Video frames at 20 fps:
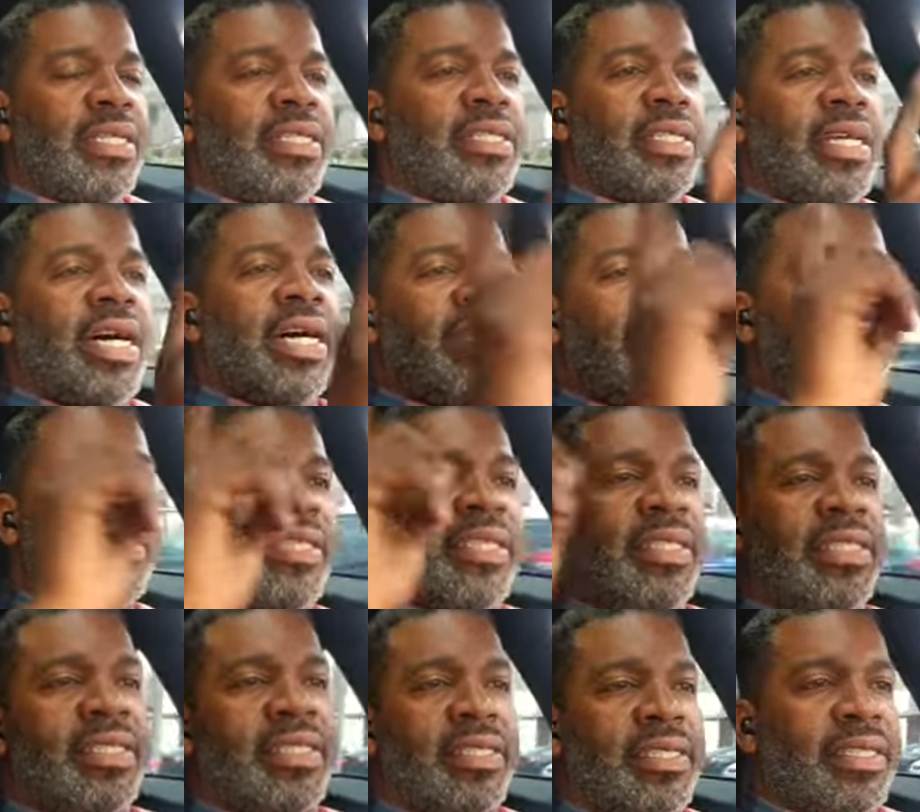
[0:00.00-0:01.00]
not
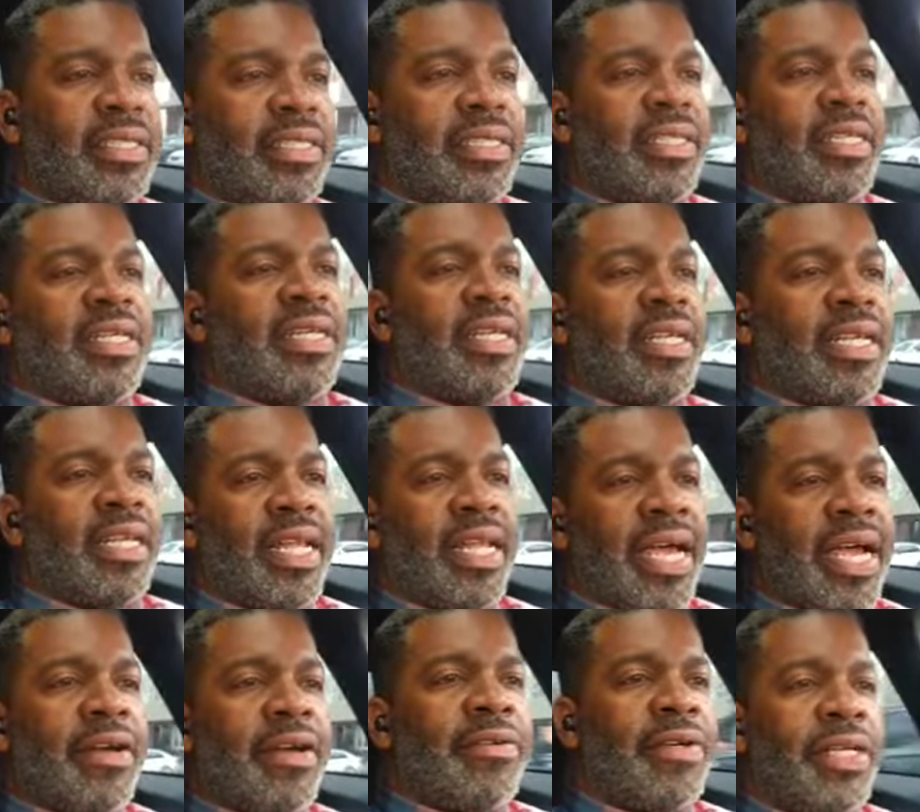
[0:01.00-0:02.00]
since
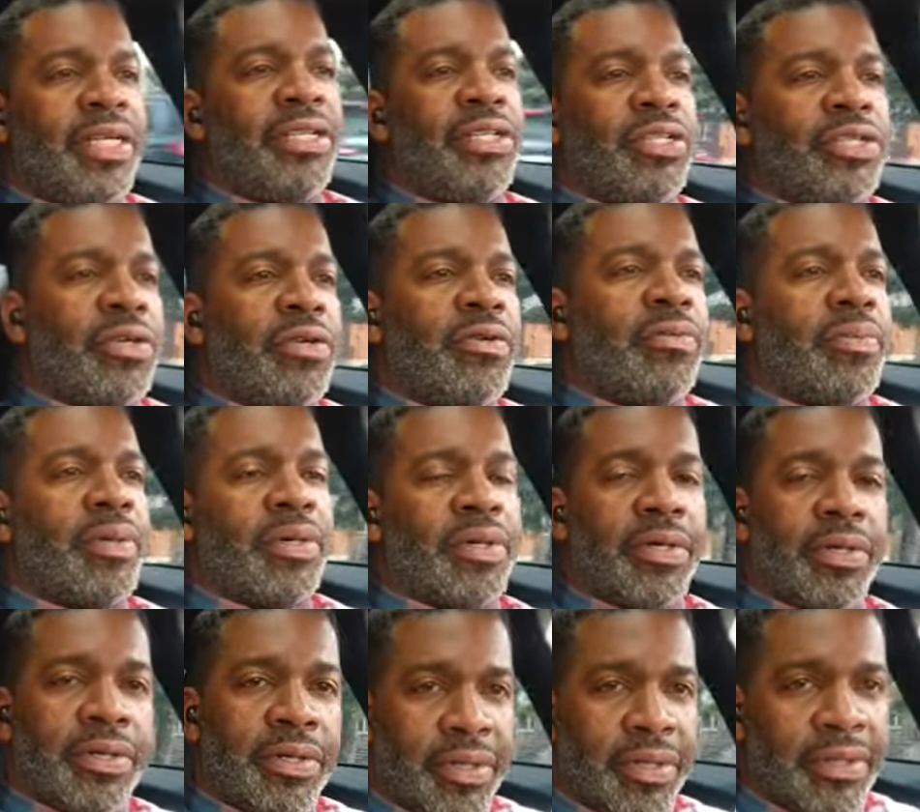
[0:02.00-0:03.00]
Larry Joe
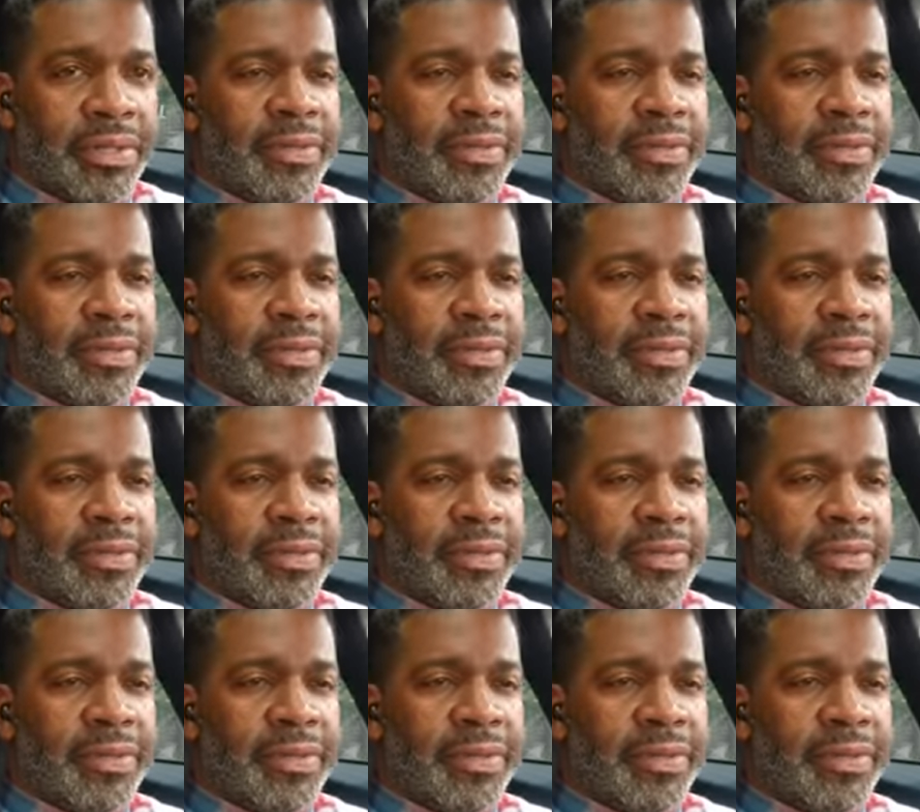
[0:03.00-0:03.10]
Bird